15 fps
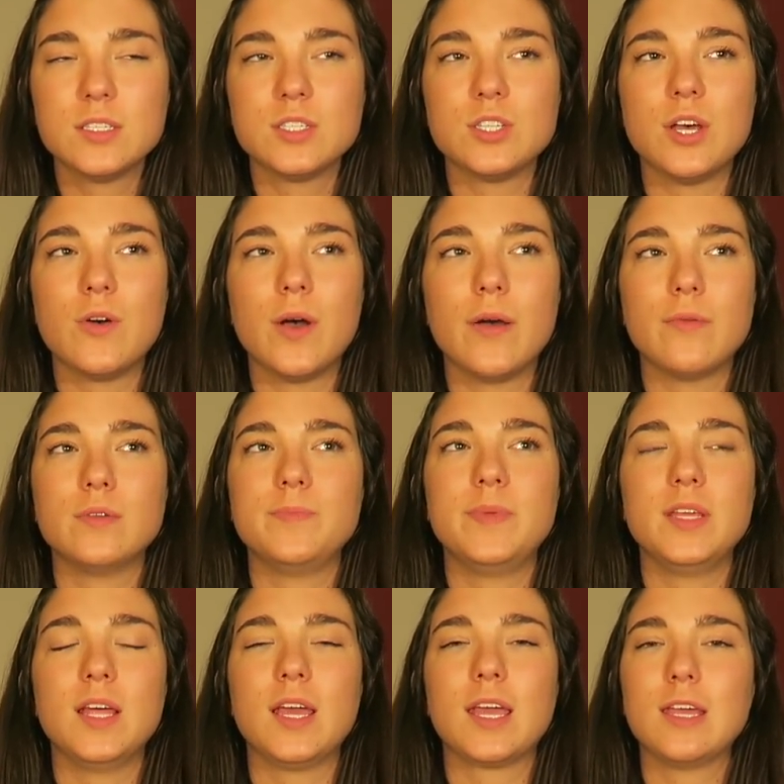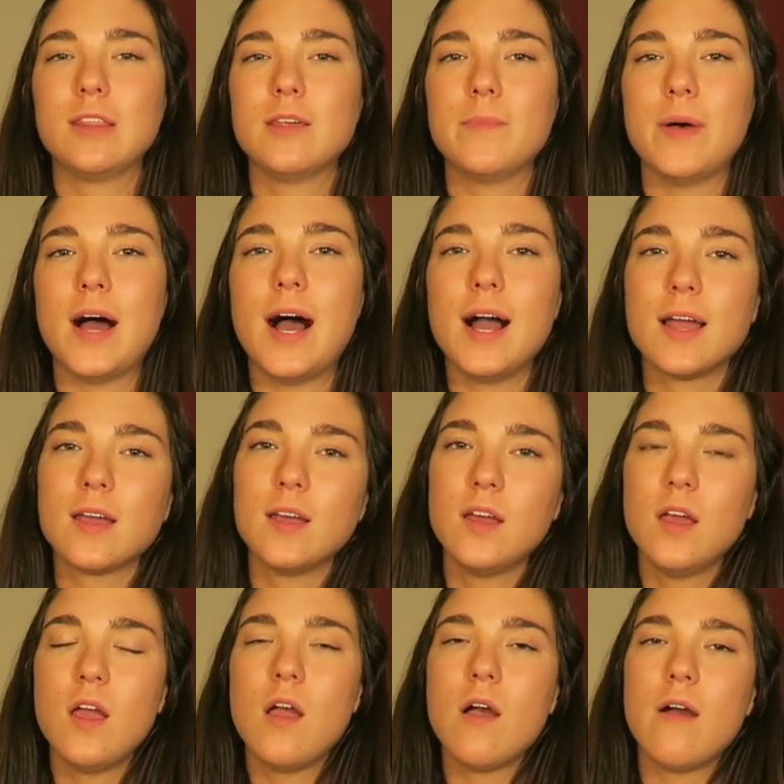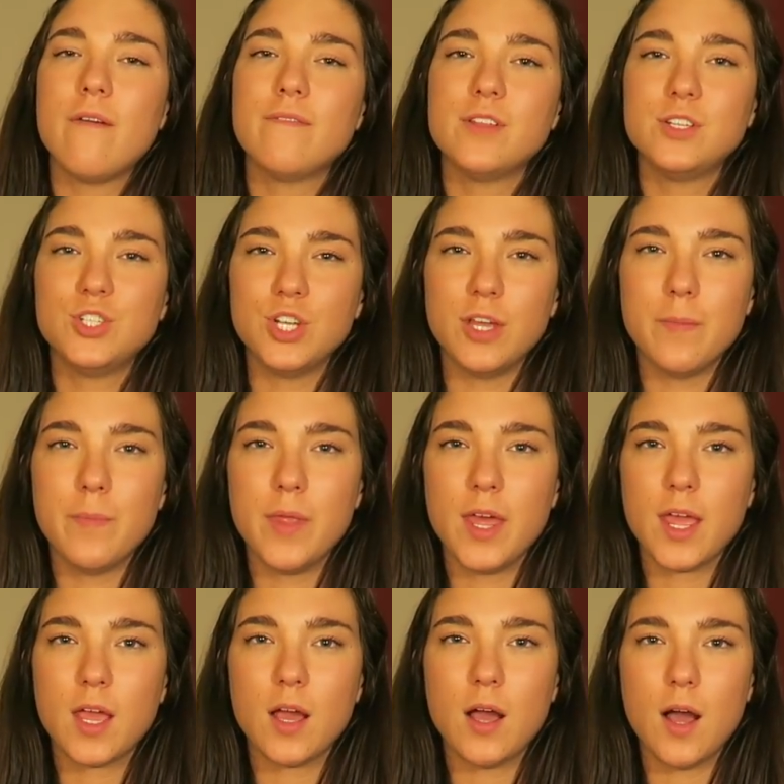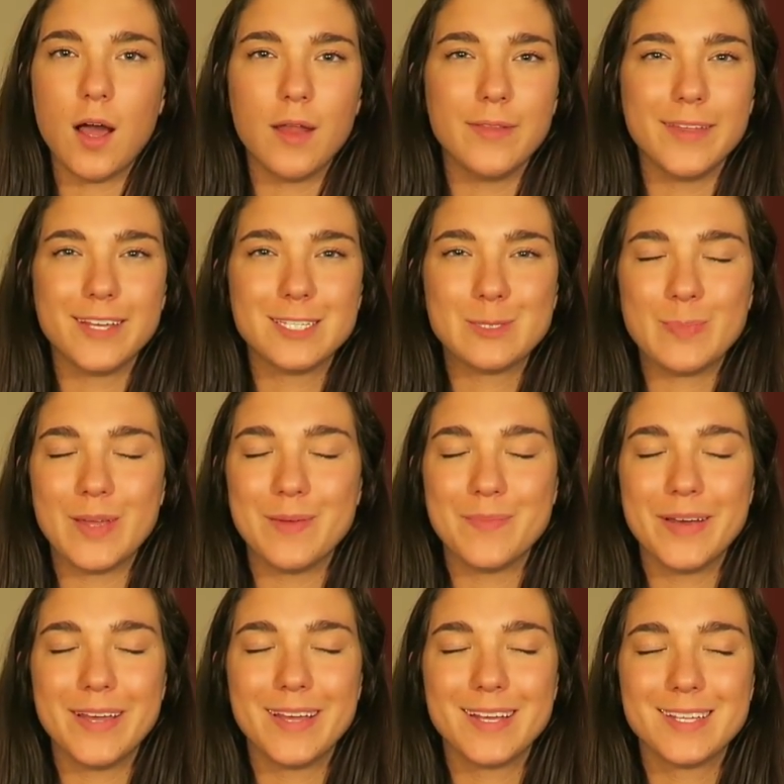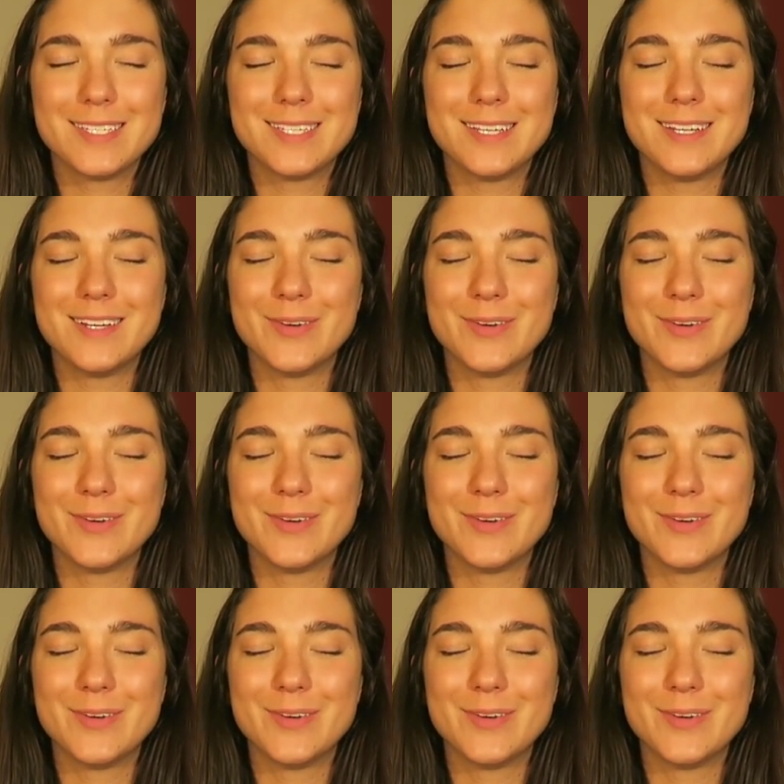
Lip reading: So I would be like in the back of the gym, like on like spin bikes.